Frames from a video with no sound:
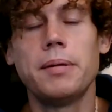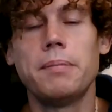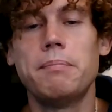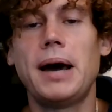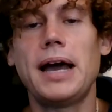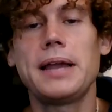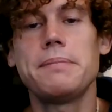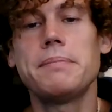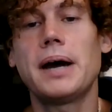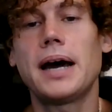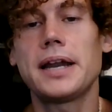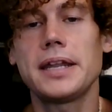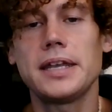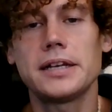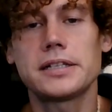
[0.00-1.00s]
mind
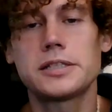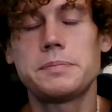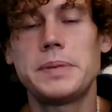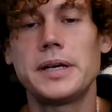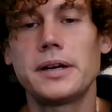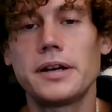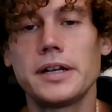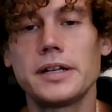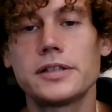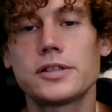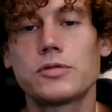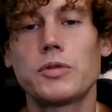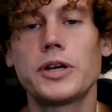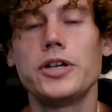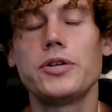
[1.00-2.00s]
body
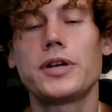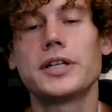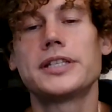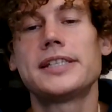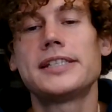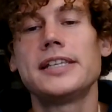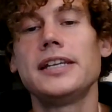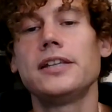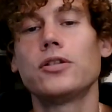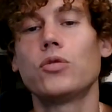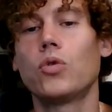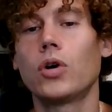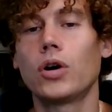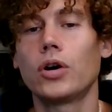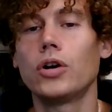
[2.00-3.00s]
experience where you could see the
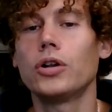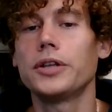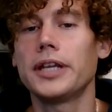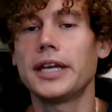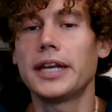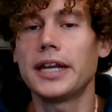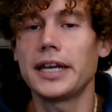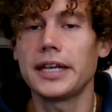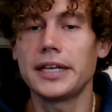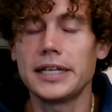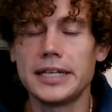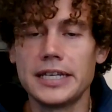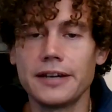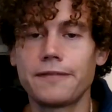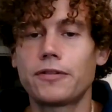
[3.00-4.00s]
world in a
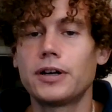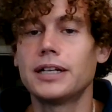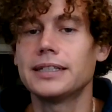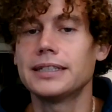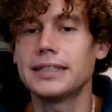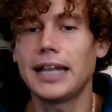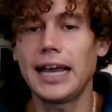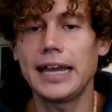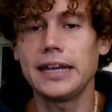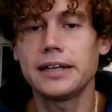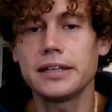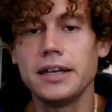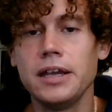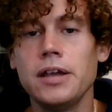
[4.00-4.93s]
different light.